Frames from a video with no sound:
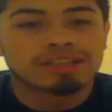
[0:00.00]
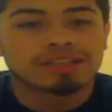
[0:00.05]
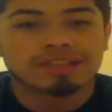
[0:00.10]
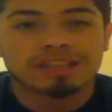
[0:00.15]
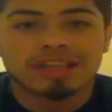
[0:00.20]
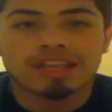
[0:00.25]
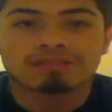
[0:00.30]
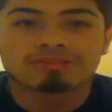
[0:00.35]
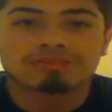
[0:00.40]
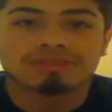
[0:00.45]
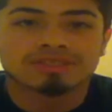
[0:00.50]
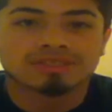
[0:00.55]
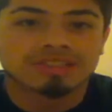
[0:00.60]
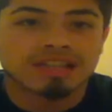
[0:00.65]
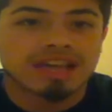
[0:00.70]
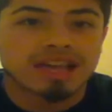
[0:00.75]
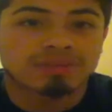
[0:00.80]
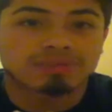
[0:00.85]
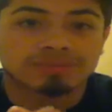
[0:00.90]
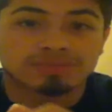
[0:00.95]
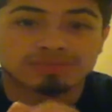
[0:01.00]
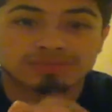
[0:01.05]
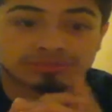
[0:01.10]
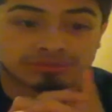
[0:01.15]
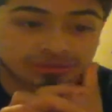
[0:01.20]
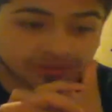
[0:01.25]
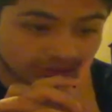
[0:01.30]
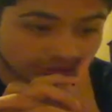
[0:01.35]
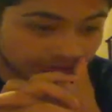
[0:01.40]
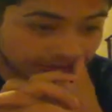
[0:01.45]
The cable is
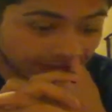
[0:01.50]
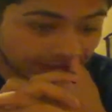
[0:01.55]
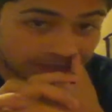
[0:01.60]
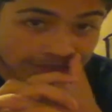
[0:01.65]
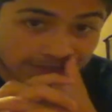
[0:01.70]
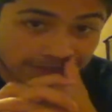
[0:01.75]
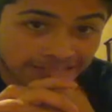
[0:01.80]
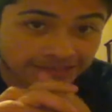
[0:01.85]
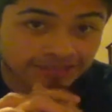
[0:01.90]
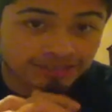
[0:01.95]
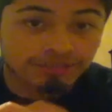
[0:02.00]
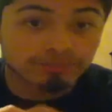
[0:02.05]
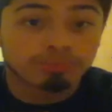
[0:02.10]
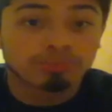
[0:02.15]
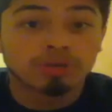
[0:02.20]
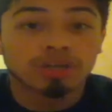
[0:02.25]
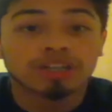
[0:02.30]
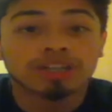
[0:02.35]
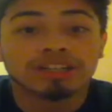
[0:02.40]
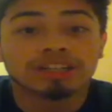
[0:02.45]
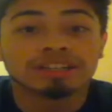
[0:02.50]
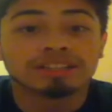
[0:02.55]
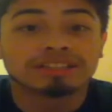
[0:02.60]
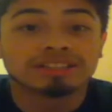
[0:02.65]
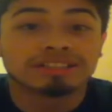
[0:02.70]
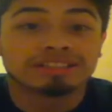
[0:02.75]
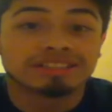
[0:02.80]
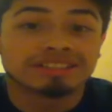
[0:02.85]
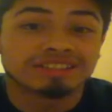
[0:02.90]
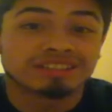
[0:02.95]
absolutely fantastic, but
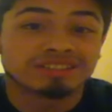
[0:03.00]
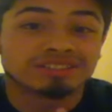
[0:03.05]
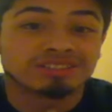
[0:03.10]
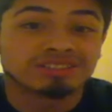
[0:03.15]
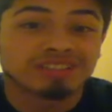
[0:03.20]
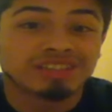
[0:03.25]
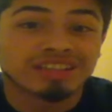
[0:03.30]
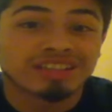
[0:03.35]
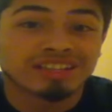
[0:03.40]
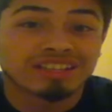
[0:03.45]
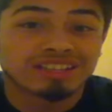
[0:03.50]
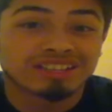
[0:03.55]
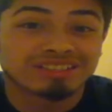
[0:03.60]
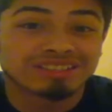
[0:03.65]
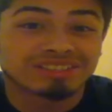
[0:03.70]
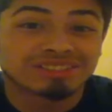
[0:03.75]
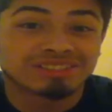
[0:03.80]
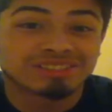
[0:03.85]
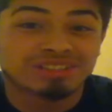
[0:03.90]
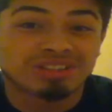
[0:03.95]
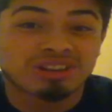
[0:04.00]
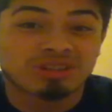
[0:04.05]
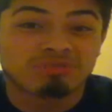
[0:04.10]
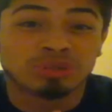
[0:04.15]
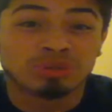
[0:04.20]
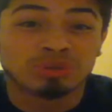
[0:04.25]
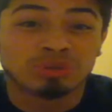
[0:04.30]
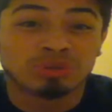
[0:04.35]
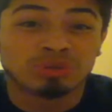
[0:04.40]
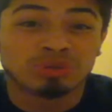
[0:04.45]
the internet, it's some
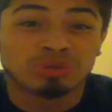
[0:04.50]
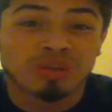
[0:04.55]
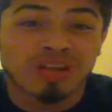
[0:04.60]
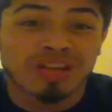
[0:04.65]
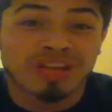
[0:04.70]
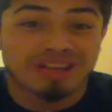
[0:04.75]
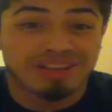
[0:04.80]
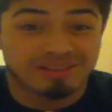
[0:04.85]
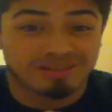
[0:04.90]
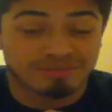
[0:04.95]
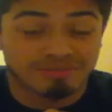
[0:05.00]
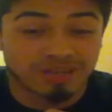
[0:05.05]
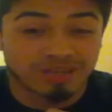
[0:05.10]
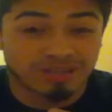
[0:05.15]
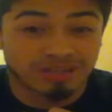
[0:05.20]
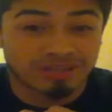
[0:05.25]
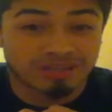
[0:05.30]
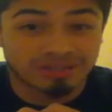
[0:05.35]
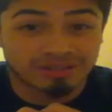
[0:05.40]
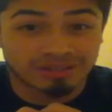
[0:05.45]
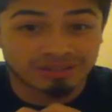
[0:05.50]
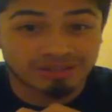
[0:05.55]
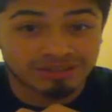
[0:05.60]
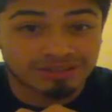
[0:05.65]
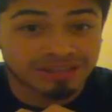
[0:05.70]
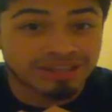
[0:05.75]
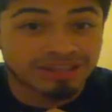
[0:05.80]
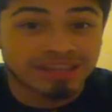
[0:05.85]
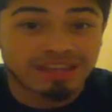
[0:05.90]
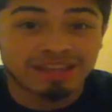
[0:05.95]
doo-doo head, man.
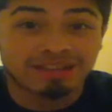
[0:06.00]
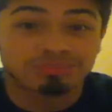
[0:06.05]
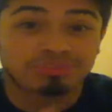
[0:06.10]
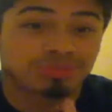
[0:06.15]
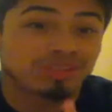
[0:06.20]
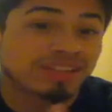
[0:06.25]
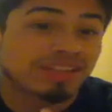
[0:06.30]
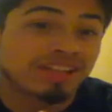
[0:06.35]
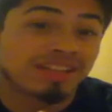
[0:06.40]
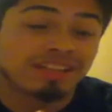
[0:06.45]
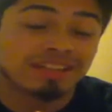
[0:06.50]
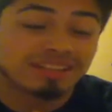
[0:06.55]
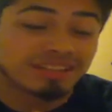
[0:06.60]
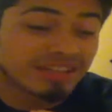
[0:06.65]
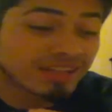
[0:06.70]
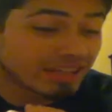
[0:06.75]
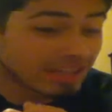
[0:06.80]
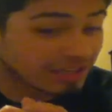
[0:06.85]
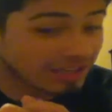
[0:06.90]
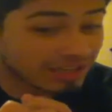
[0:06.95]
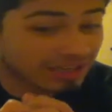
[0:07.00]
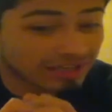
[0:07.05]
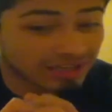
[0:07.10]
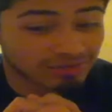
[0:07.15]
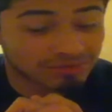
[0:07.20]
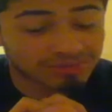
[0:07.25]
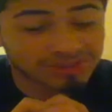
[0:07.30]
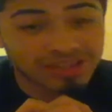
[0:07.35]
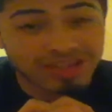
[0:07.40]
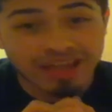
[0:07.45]
I can't play any
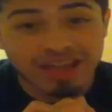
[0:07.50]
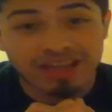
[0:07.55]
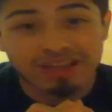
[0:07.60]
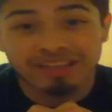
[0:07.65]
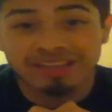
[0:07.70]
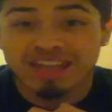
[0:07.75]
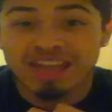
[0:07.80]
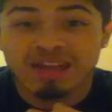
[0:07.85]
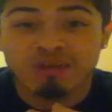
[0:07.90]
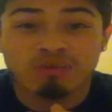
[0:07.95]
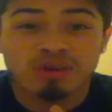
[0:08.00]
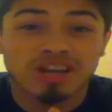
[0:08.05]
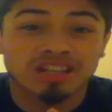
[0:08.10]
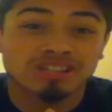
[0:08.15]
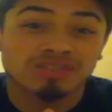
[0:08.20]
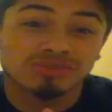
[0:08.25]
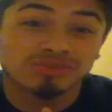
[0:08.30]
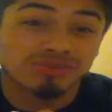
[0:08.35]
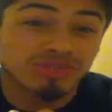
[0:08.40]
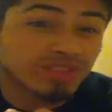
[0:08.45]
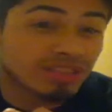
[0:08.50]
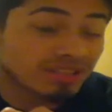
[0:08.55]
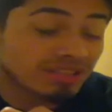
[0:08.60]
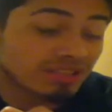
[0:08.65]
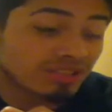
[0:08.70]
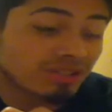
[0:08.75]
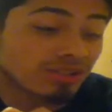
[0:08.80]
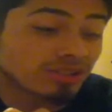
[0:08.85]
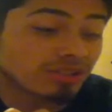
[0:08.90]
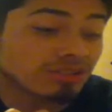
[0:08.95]
games, can't watch
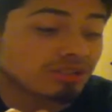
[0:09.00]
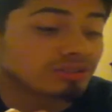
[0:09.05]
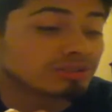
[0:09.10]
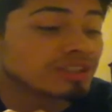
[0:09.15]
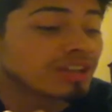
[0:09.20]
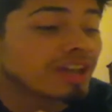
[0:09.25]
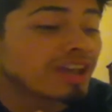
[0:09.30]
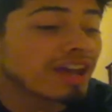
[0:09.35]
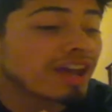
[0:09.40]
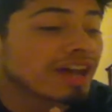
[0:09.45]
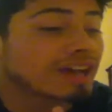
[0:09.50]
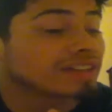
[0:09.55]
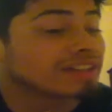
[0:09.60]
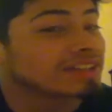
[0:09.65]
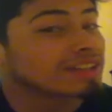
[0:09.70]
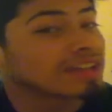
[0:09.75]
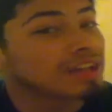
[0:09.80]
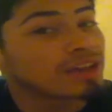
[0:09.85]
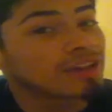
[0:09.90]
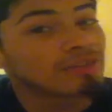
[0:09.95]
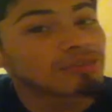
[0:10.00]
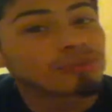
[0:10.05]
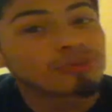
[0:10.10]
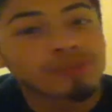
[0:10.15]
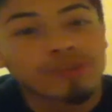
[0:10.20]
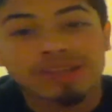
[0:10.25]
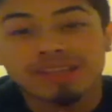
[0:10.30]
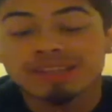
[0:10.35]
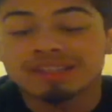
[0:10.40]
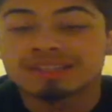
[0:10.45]
videos, I can't
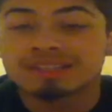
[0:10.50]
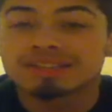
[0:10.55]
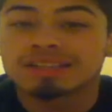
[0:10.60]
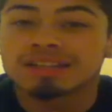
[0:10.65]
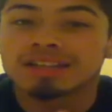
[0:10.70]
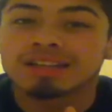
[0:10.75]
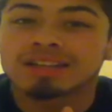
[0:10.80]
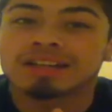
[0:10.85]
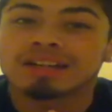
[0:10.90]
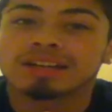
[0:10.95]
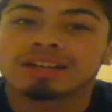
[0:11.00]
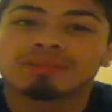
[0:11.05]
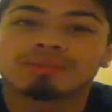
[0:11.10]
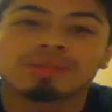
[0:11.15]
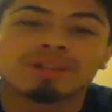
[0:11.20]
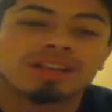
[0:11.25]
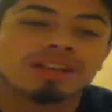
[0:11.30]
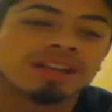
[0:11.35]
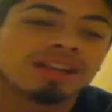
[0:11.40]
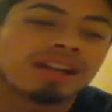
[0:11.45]
FaceTime,